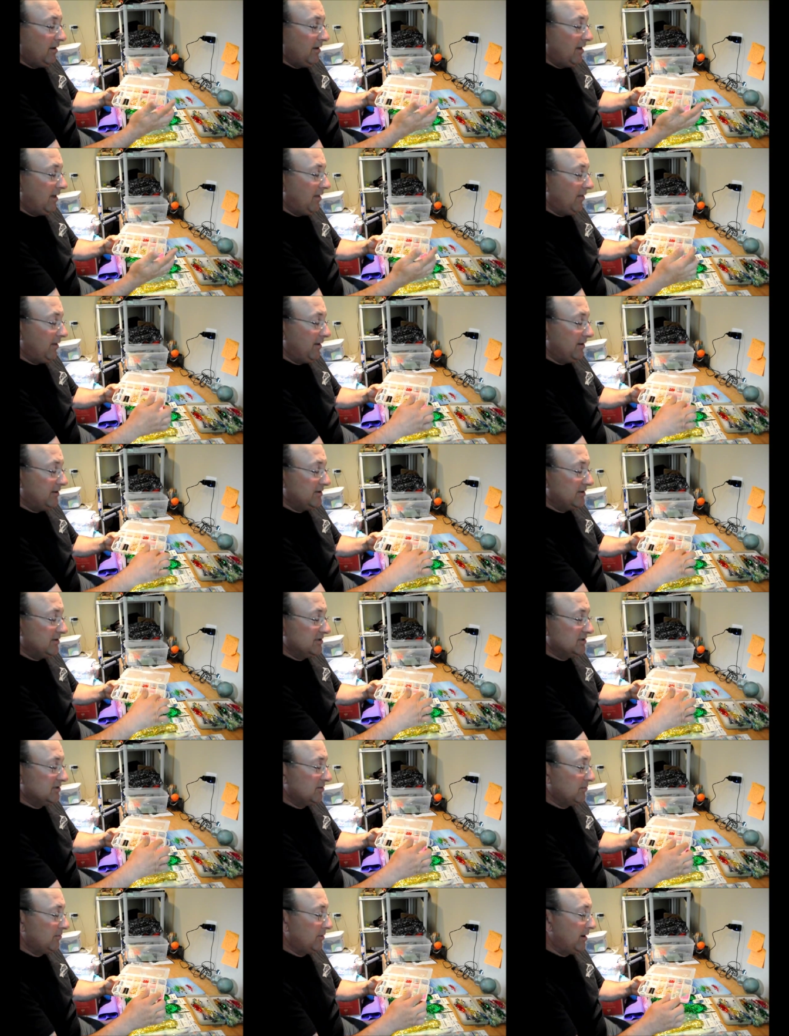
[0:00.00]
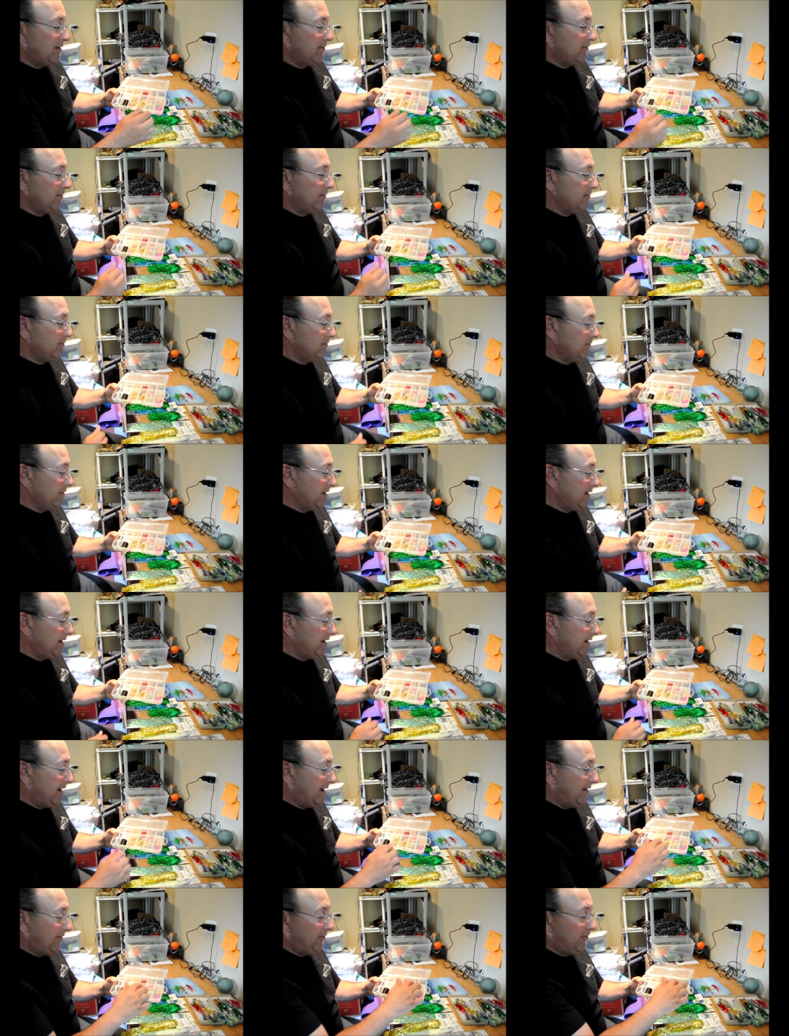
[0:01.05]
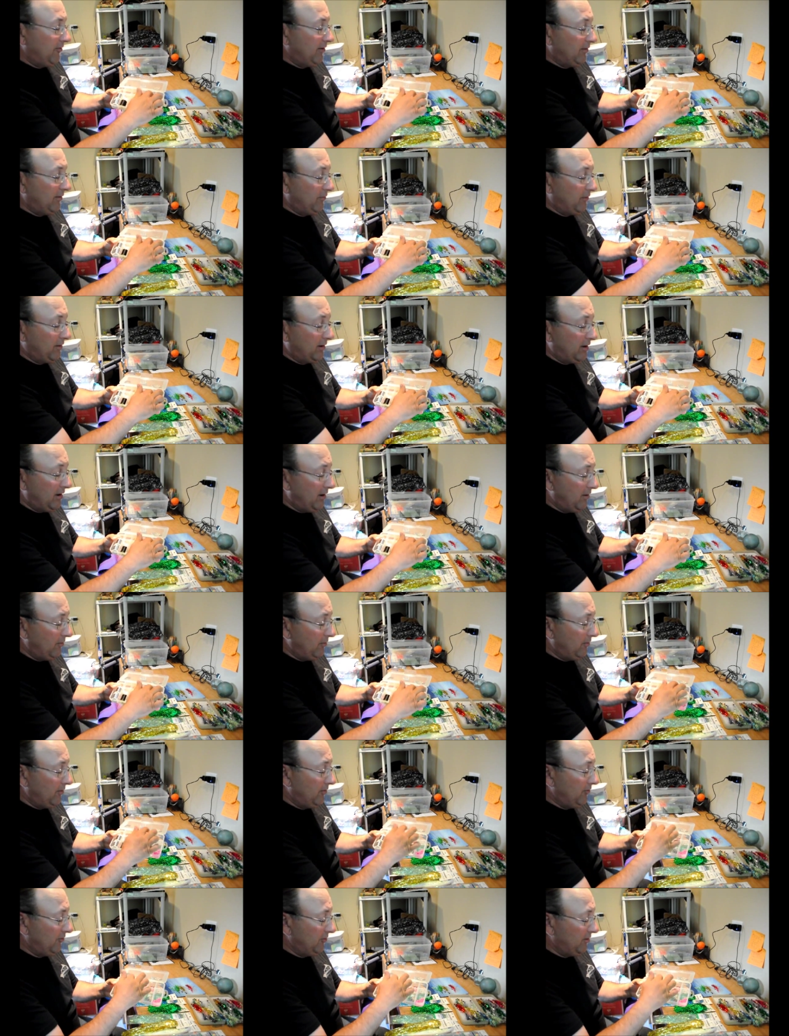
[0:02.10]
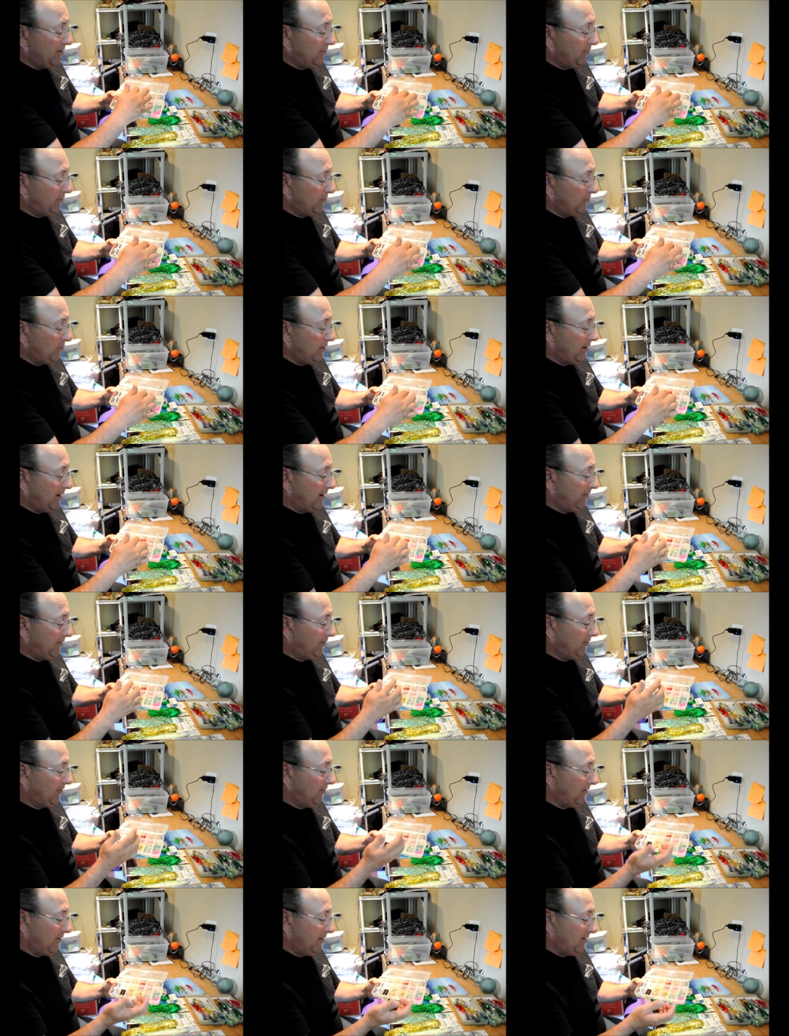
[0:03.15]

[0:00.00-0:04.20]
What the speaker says: and then just the round lead heads, different colors, different weights.